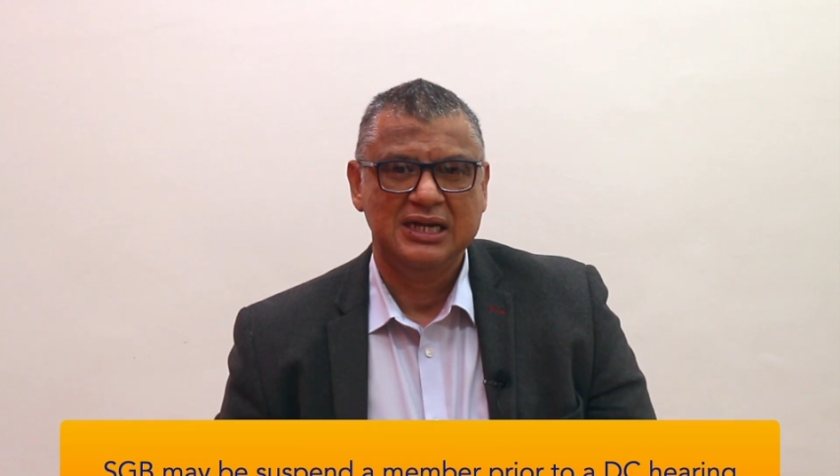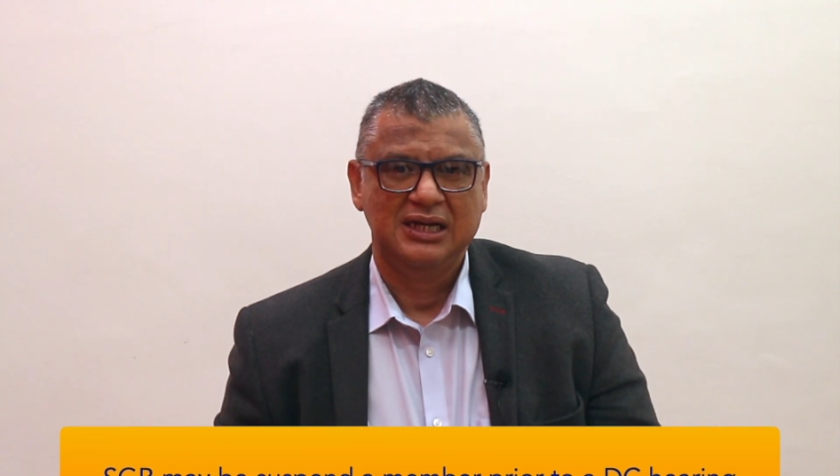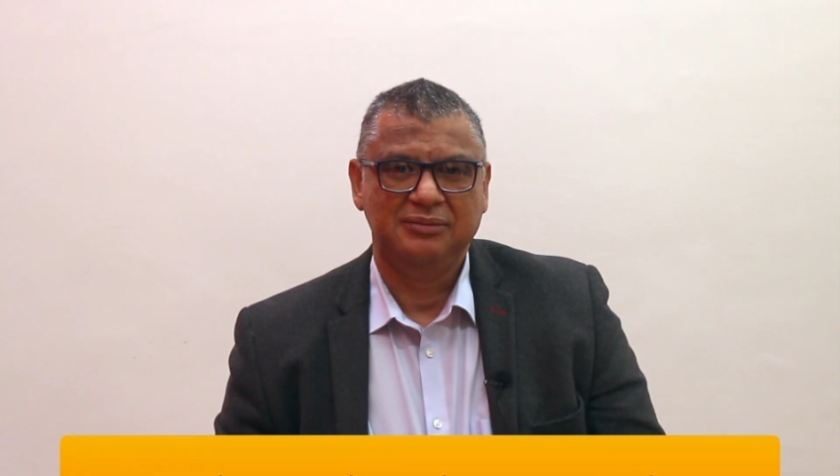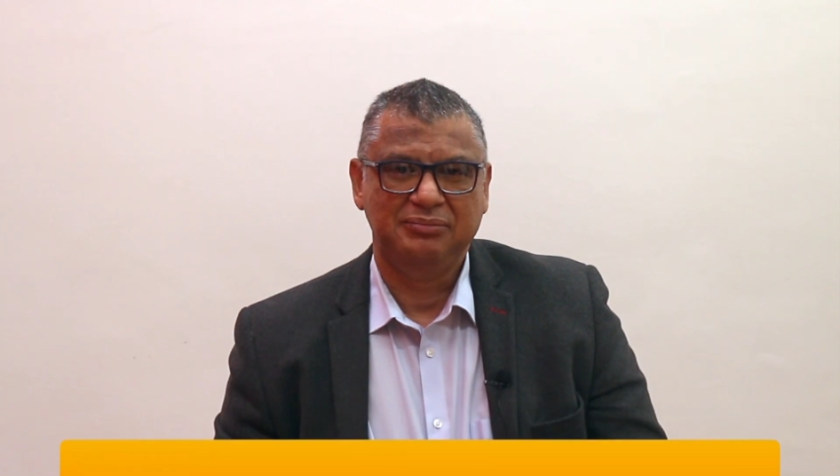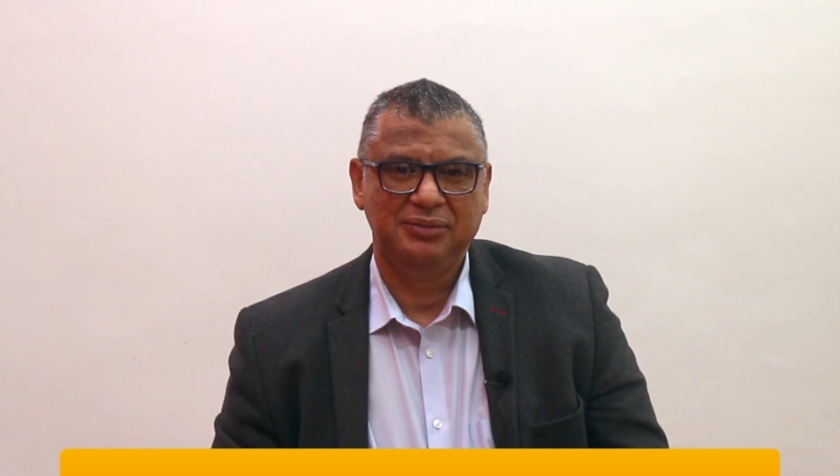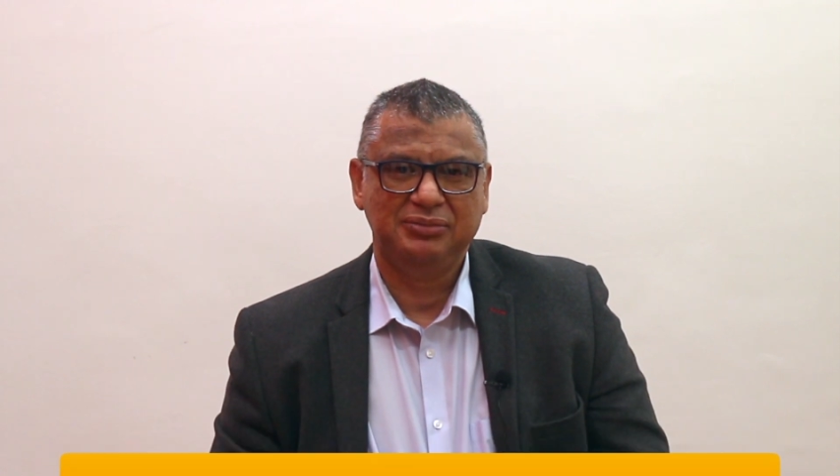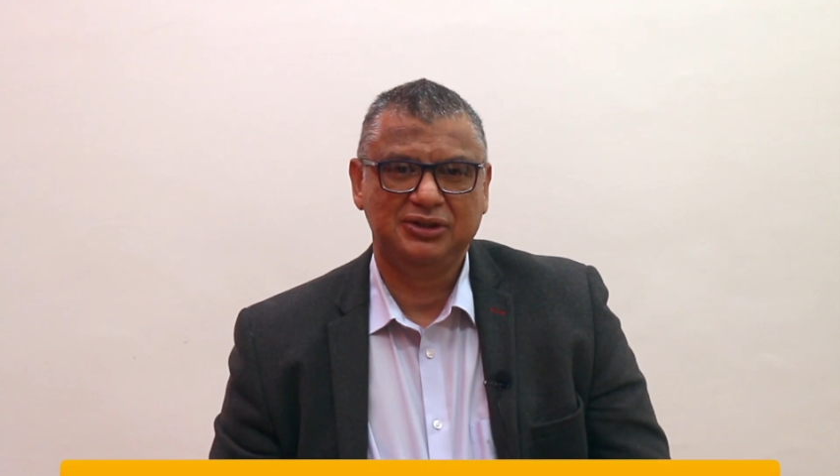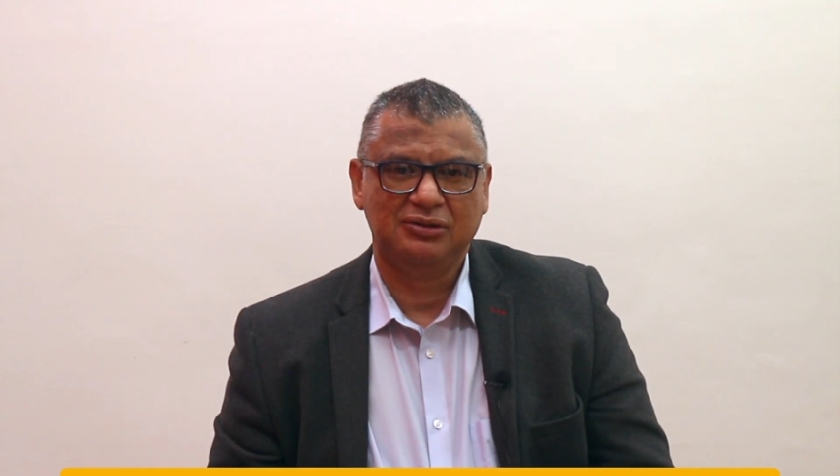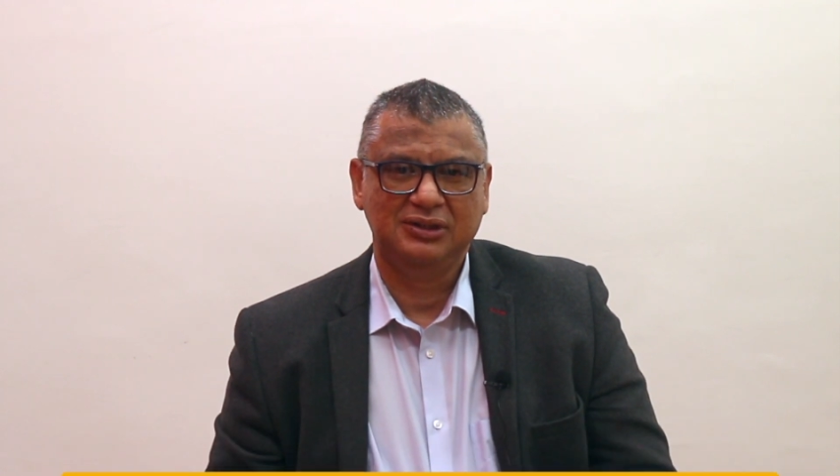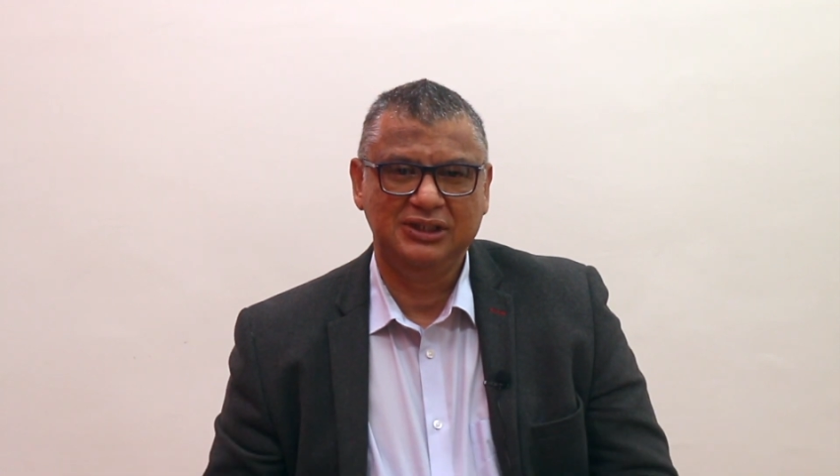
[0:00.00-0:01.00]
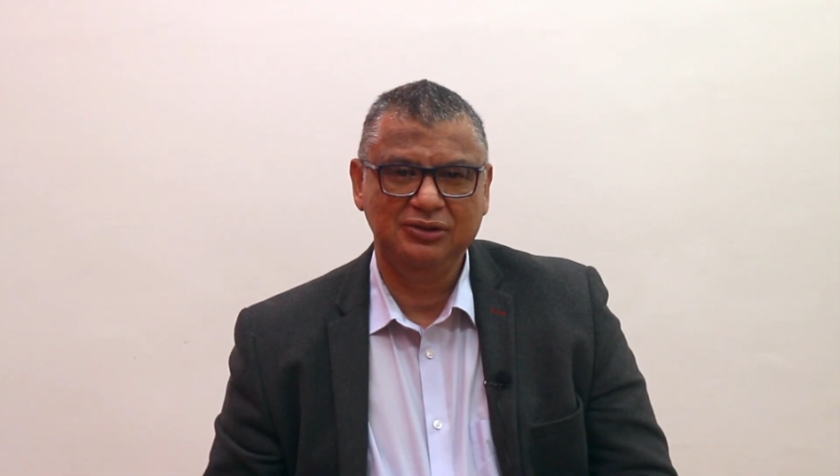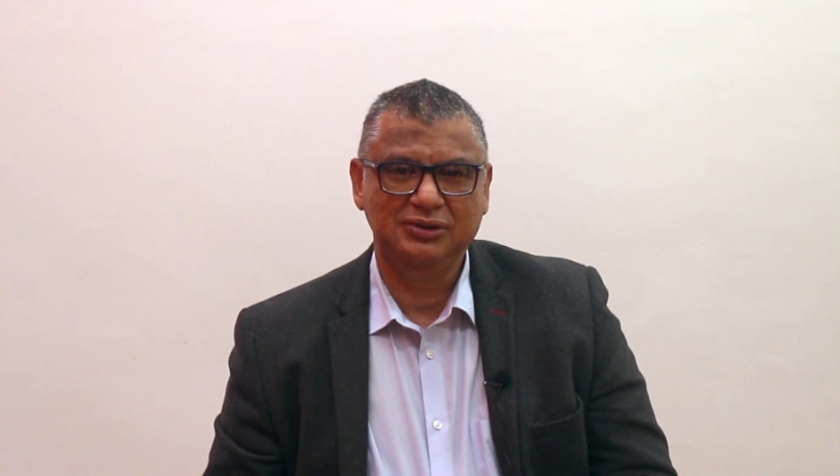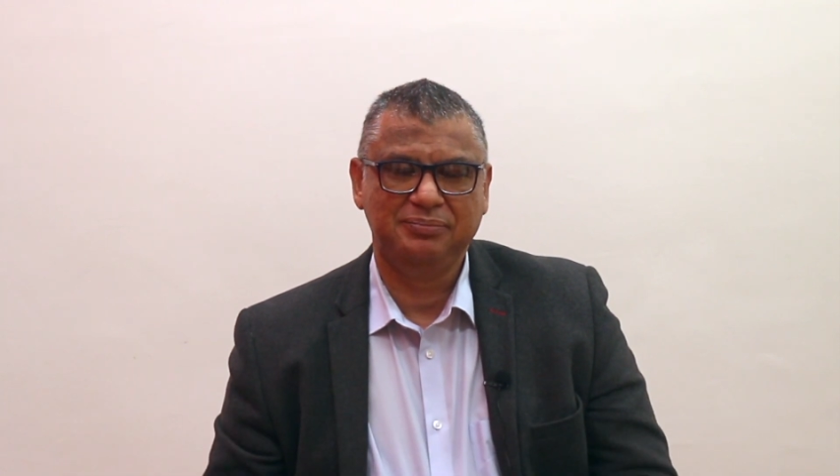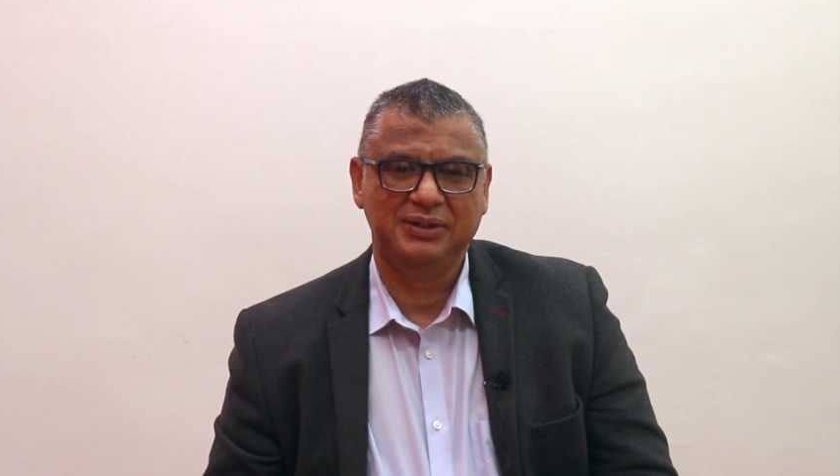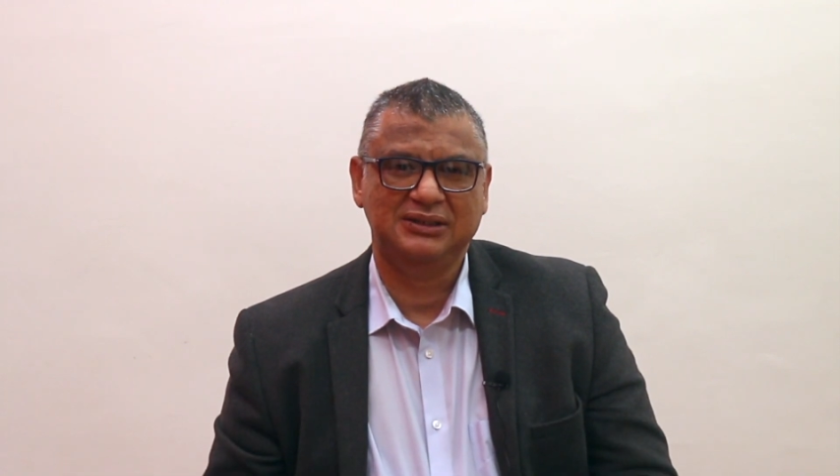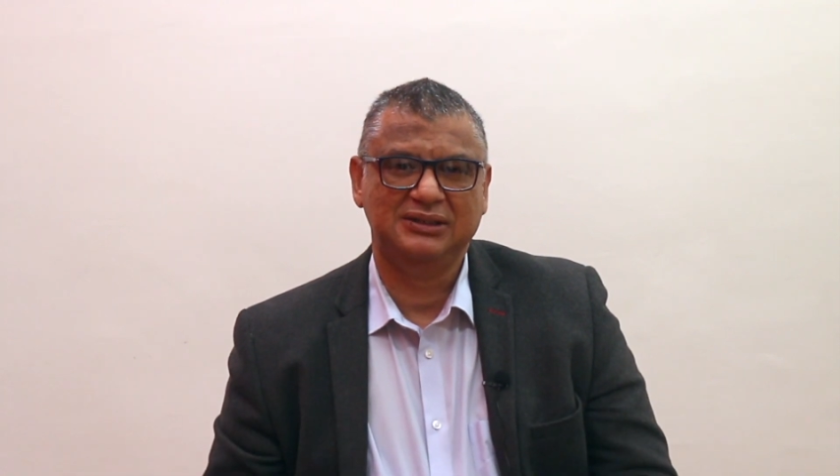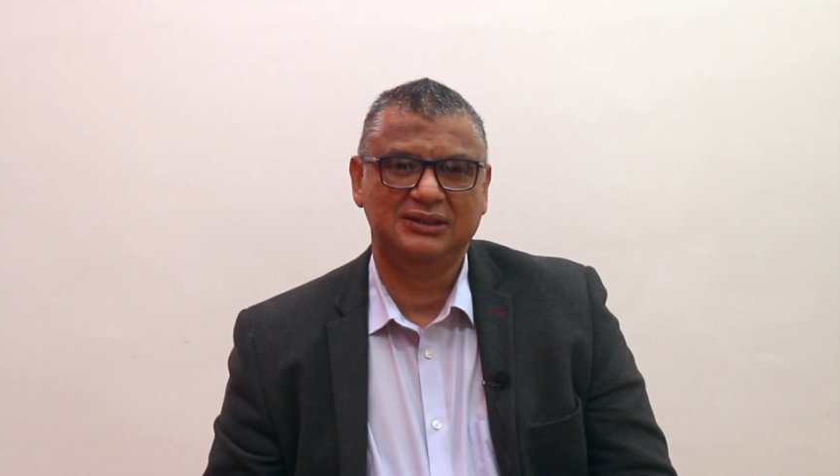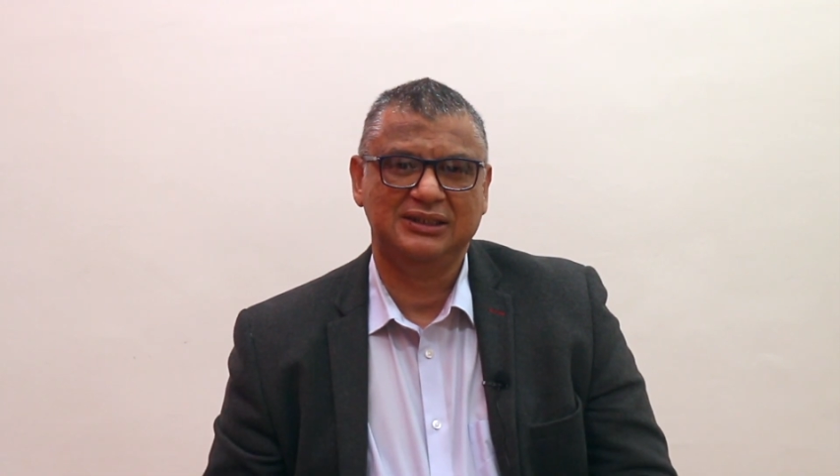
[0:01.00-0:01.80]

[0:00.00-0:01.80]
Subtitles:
a member's continued presence